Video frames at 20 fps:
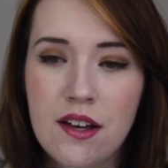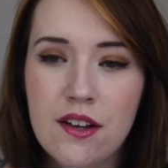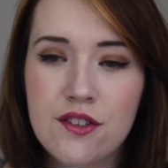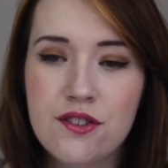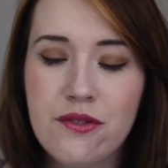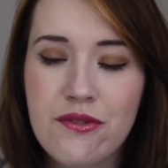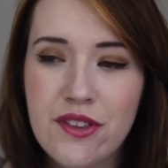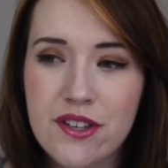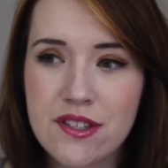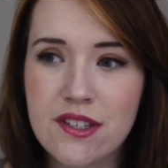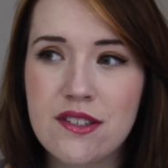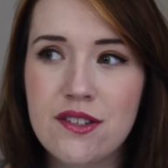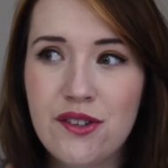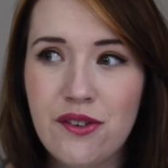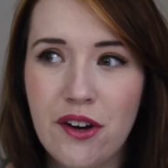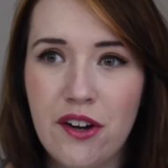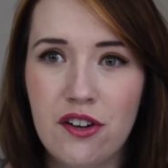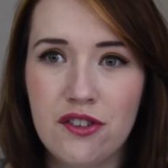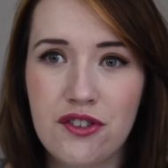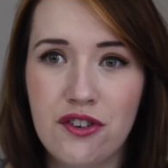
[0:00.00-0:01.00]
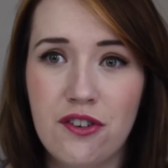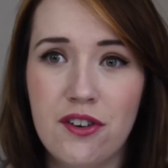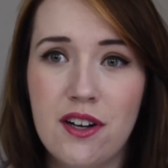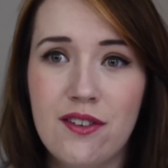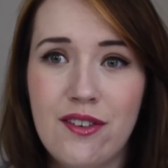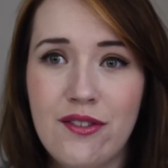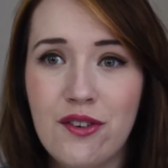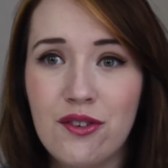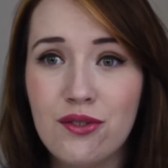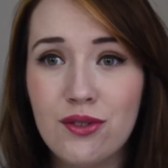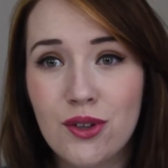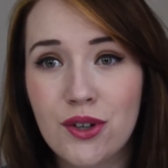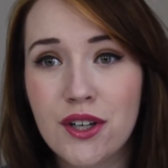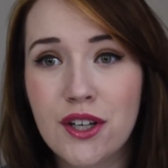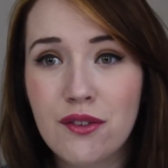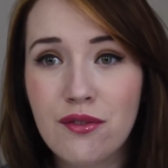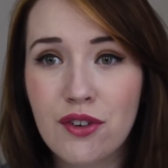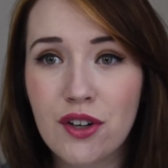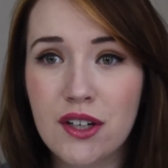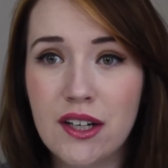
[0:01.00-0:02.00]
So this is a great alternative if you're
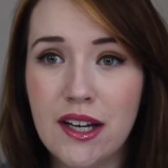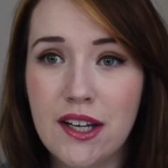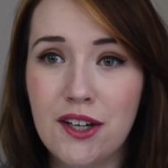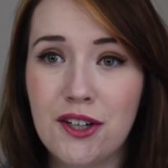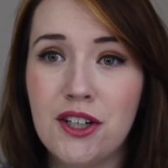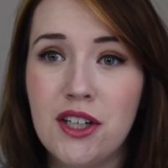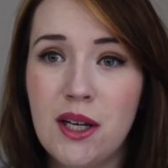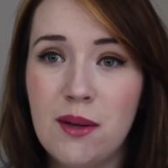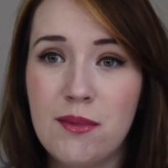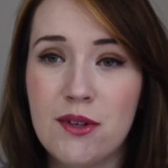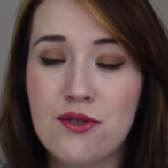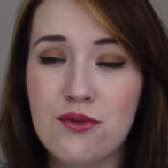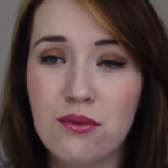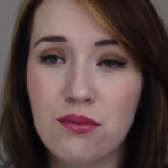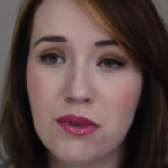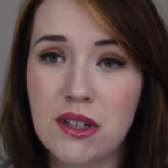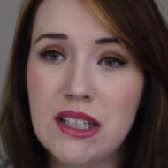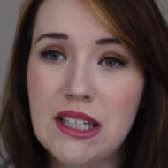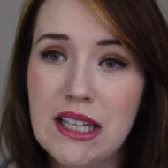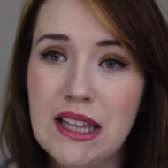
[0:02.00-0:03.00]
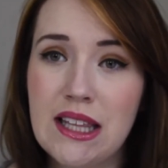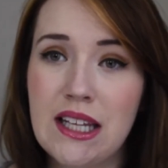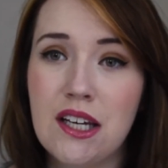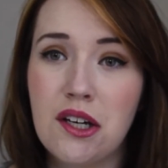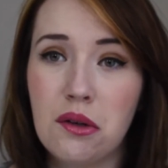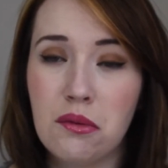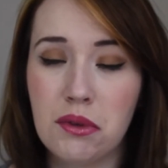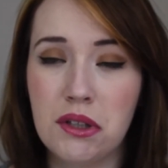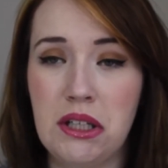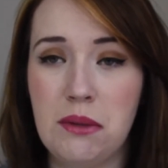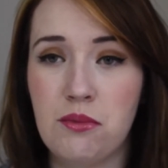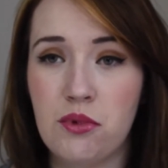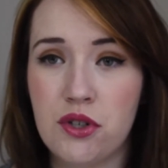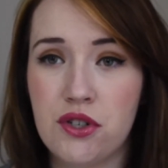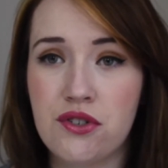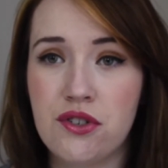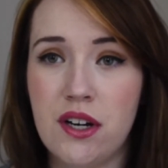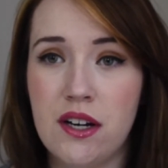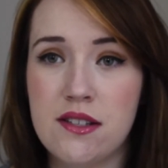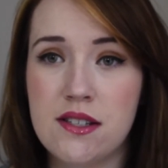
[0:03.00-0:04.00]
looking for a night cream that's really thick, really
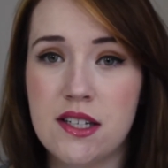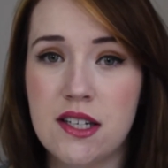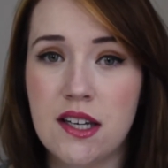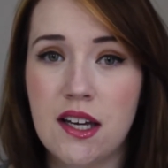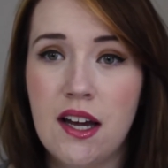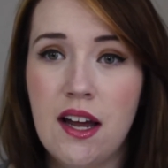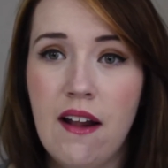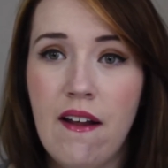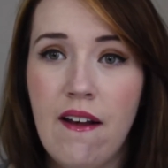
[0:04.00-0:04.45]
moisturizing,